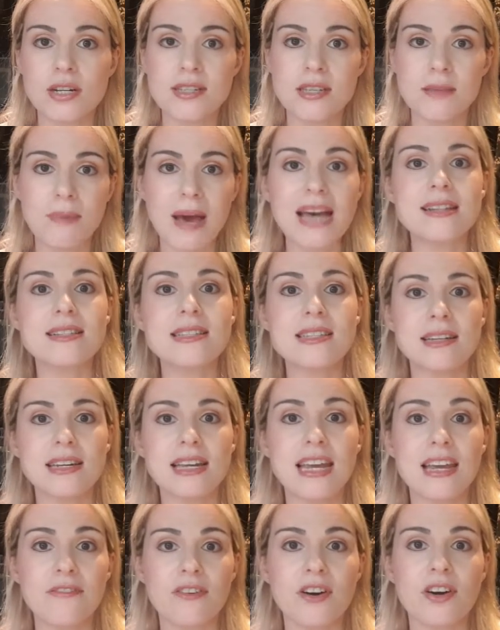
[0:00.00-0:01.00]
the pattern
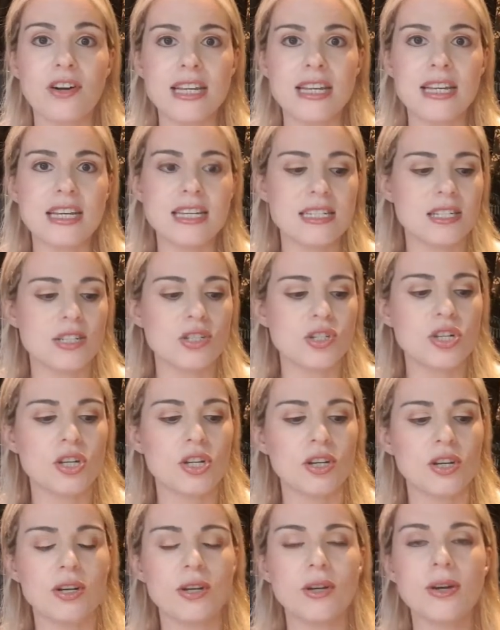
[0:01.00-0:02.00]
if I needed
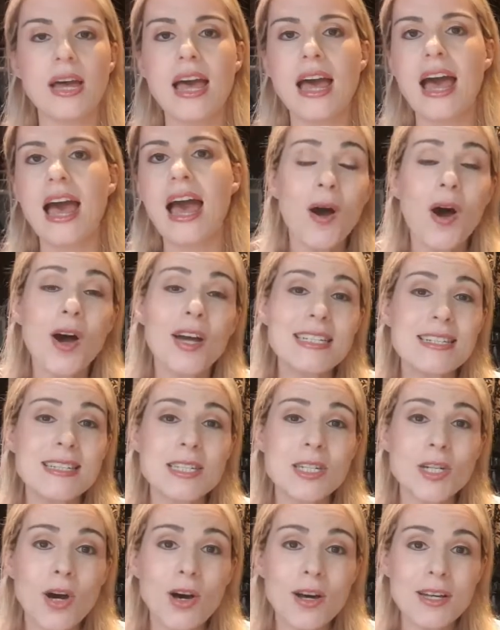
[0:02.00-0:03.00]
to. I
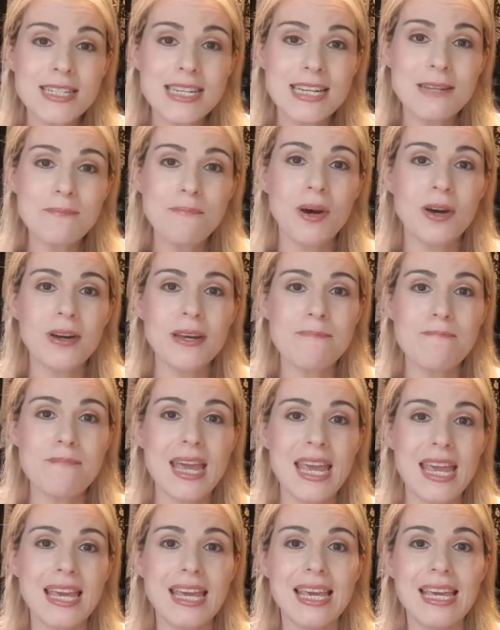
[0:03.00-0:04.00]
started by
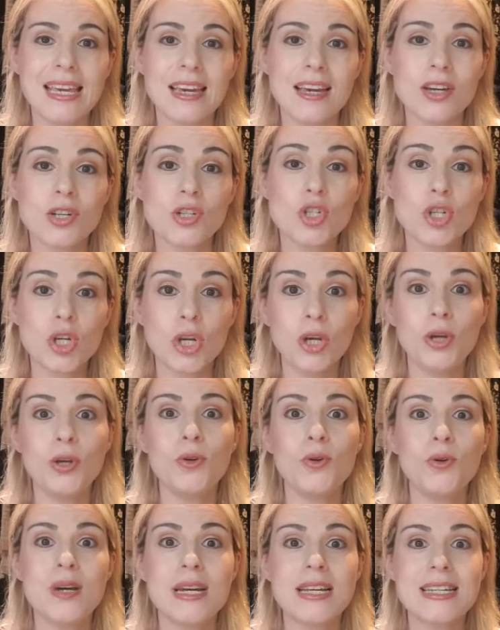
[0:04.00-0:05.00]
making
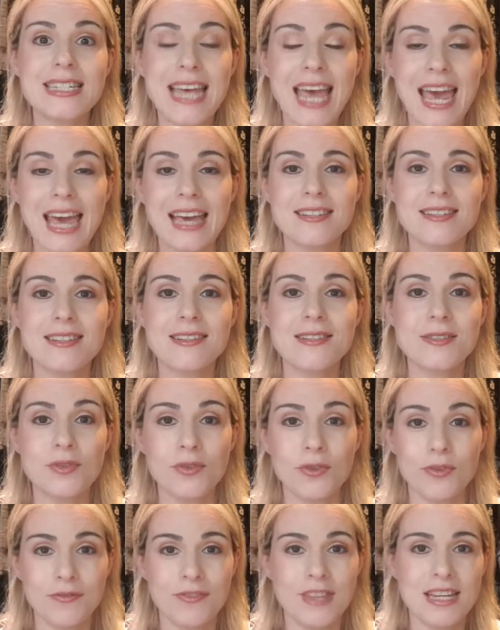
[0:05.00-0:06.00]
2 tests
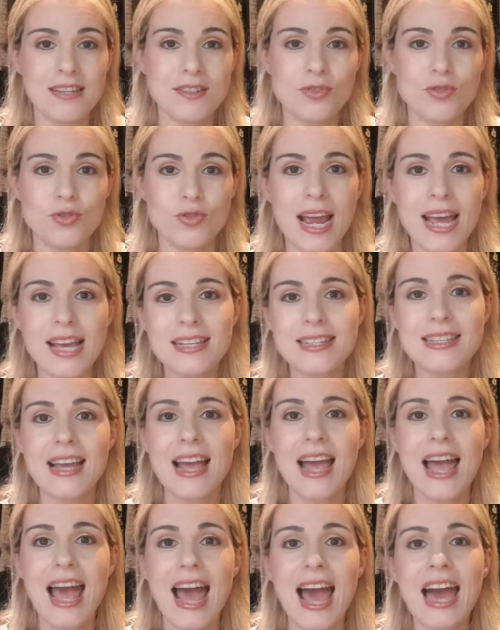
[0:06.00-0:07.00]
of this dress,
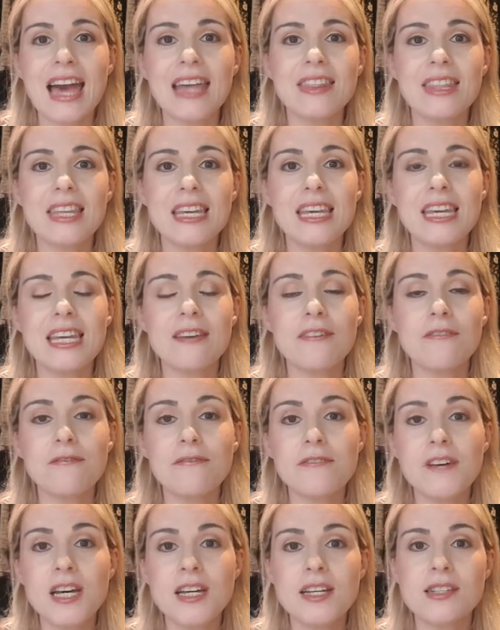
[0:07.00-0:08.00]
and the
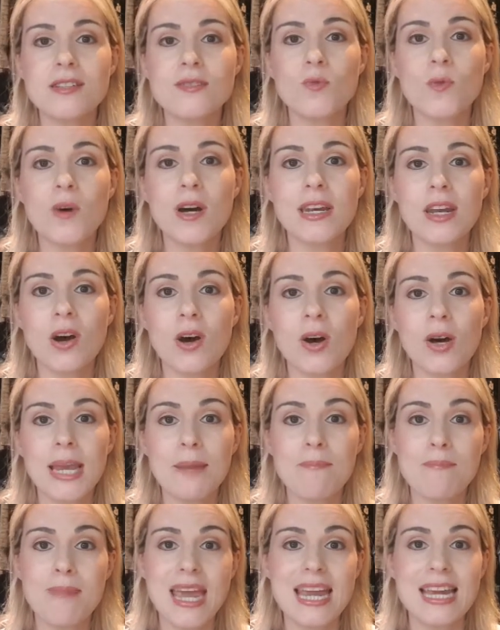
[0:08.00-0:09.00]
first one
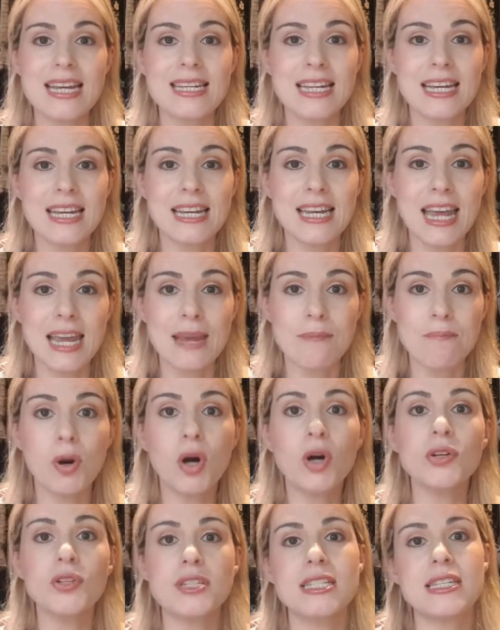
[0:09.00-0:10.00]
I made in a
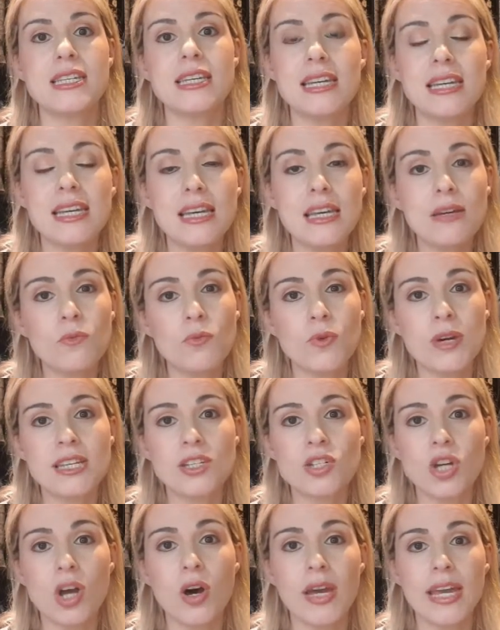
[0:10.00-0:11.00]
Ponte,
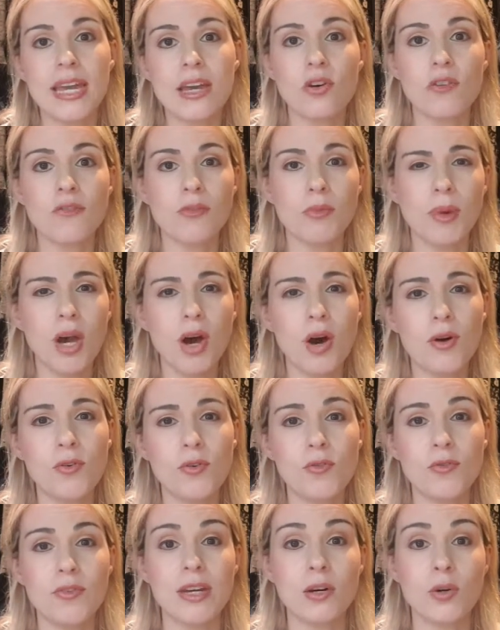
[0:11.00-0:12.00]
which I got from
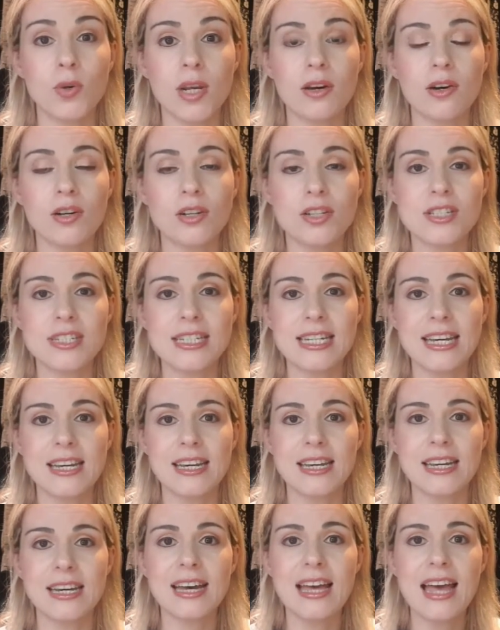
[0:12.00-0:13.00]
Colville last
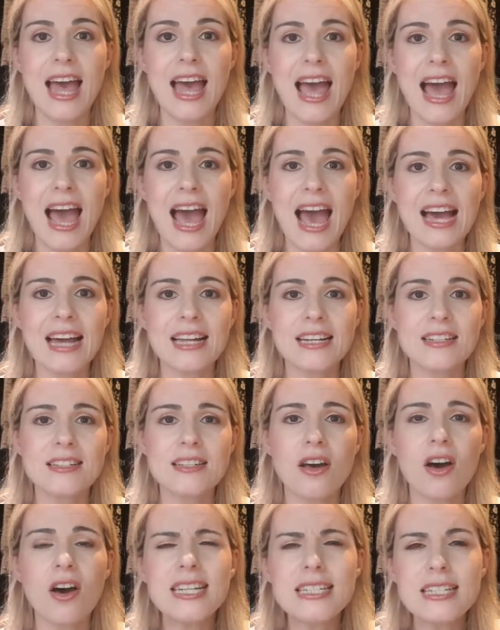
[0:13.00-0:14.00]
year,
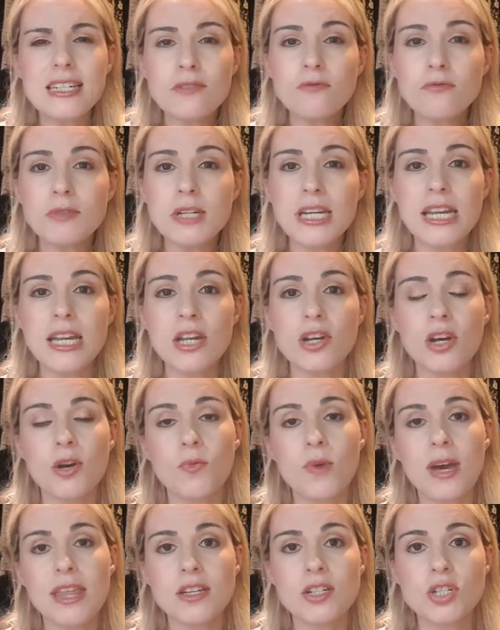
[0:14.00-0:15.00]
and I didn't really
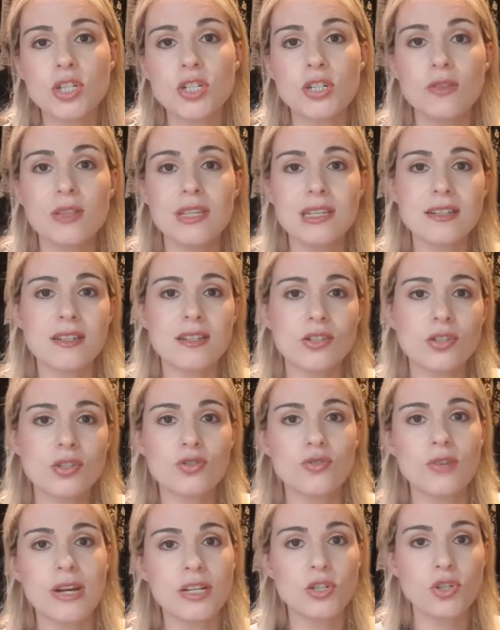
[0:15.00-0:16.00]
know whether to do this in a
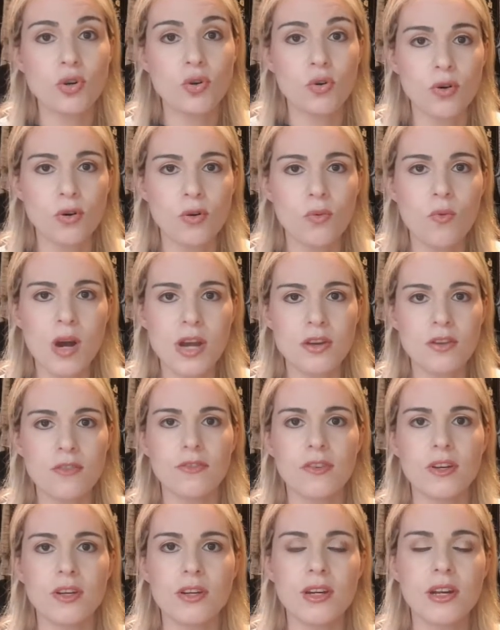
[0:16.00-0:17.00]
stretch or a
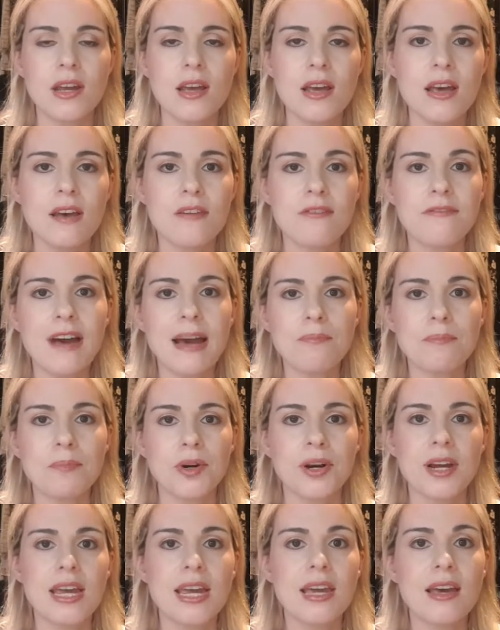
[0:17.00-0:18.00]
woven
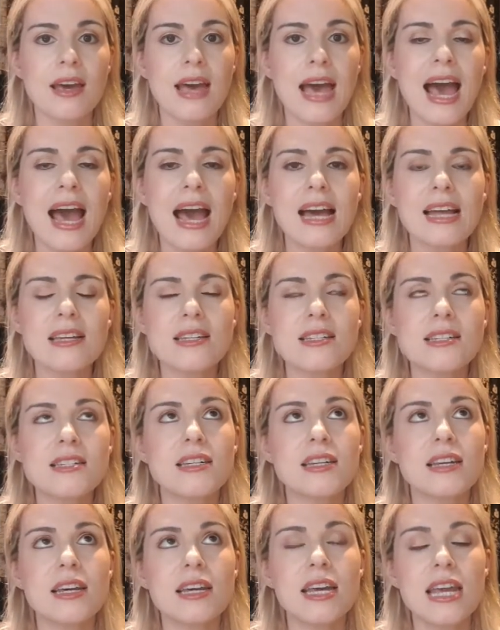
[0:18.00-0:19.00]
fabric,
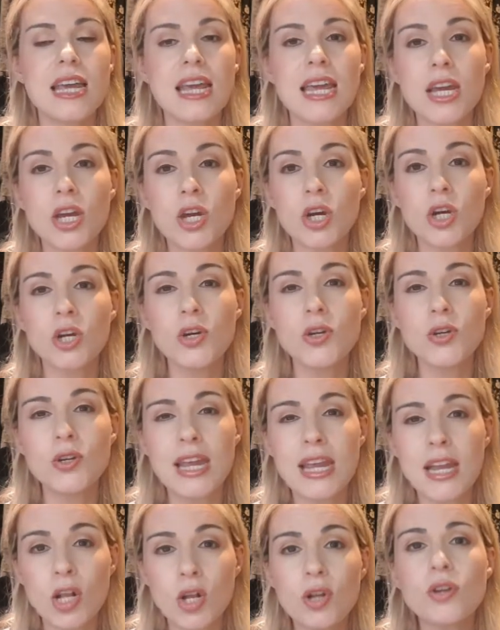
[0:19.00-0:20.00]
and
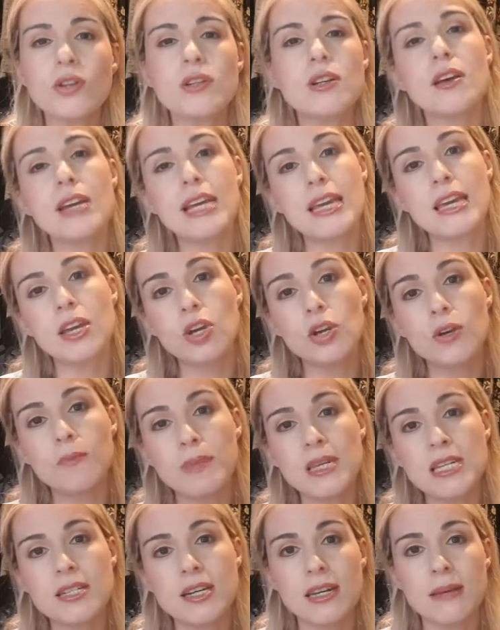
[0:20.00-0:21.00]
it looked like it could
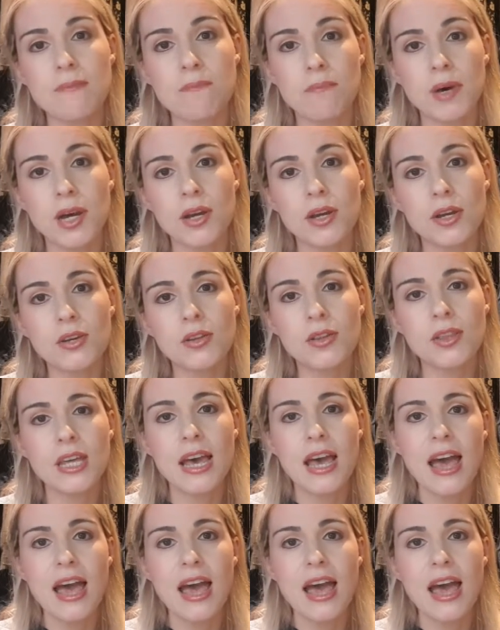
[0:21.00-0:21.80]
be done in both.